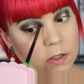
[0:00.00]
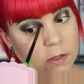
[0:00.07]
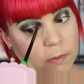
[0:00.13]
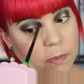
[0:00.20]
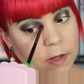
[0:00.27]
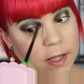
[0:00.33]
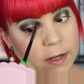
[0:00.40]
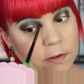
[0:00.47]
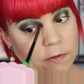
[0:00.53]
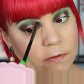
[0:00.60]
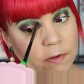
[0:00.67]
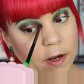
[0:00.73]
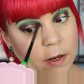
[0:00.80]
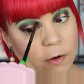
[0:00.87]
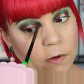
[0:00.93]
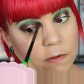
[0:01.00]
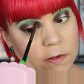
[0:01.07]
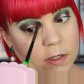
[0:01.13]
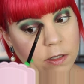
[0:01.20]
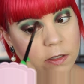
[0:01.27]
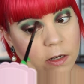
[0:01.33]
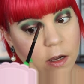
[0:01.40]
just blend right
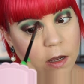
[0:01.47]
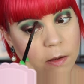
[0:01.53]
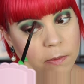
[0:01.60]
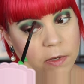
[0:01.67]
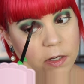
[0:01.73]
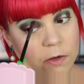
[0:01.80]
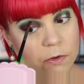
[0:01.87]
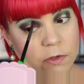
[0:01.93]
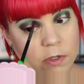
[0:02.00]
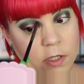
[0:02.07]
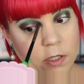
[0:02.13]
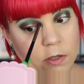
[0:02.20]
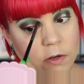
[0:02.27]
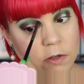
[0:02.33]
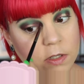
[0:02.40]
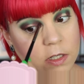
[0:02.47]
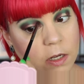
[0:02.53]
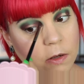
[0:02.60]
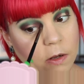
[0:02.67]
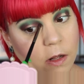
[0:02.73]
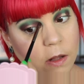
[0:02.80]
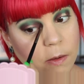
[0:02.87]
over the top, it usually turns
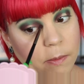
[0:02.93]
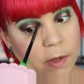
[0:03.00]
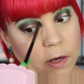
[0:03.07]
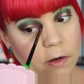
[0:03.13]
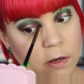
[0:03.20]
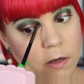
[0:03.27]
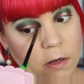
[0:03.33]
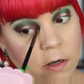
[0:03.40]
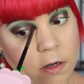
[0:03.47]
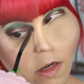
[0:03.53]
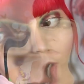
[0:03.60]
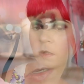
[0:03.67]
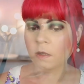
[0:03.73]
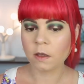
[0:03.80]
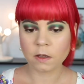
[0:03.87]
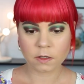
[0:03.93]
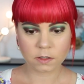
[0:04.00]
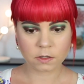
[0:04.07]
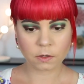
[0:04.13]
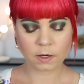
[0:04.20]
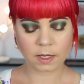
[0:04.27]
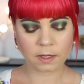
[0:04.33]
out a lot better.
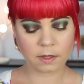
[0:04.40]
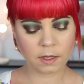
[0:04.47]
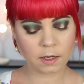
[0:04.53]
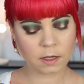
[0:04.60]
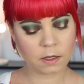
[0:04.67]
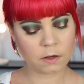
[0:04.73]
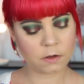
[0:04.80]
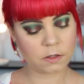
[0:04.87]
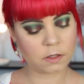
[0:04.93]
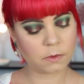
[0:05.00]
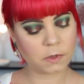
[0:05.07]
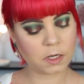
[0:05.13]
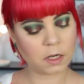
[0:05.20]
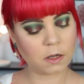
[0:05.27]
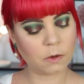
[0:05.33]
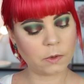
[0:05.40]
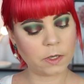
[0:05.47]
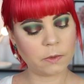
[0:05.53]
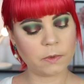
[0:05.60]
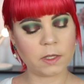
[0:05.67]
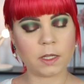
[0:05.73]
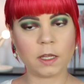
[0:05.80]
So I think I also want to go
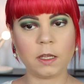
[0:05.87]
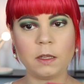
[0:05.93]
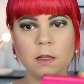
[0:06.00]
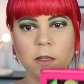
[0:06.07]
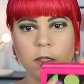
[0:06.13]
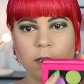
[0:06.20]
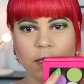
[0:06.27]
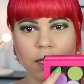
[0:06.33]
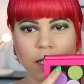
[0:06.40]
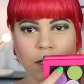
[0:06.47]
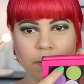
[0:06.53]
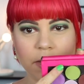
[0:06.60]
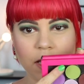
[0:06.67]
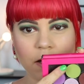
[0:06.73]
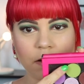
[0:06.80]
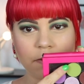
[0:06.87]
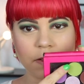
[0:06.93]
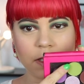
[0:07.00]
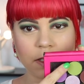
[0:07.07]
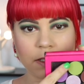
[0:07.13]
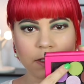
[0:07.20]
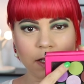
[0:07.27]
in with a little bit
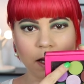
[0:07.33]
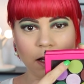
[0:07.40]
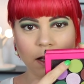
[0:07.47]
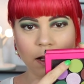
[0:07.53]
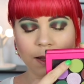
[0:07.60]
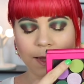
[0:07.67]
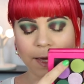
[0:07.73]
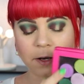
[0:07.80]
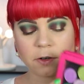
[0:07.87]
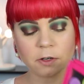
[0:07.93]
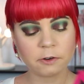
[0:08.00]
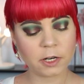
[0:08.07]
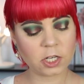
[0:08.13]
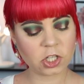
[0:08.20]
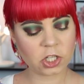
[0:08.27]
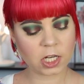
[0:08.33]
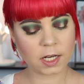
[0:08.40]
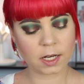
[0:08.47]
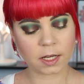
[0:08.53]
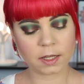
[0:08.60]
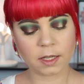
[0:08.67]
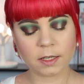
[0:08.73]
of this uh, lighter green
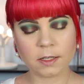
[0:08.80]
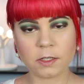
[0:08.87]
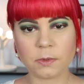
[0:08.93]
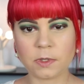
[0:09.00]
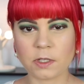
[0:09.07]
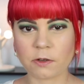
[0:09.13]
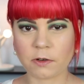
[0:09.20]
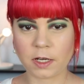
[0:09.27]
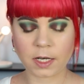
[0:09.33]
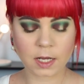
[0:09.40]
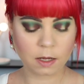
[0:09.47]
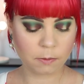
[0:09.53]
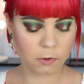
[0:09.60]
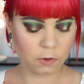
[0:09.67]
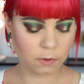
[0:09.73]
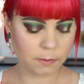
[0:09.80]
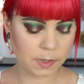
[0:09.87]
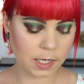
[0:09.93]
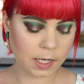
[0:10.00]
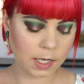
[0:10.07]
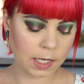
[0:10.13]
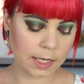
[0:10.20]
shade. I think this was Green Apple
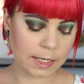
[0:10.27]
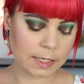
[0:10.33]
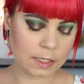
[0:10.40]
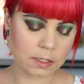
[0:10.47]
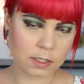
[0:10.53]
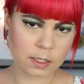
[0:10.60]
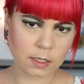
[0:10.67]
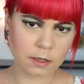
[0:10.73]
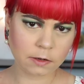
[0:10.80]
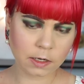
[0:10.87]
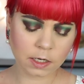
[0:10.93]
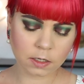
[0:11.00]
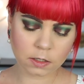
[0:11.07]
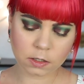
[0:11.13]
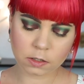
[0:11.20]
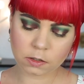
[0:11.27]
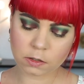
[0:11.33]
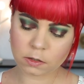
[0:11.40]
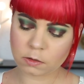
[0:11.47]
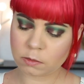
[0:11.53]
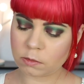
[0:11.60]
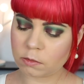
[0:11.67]
by Sydney
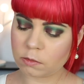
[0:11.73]
Grace.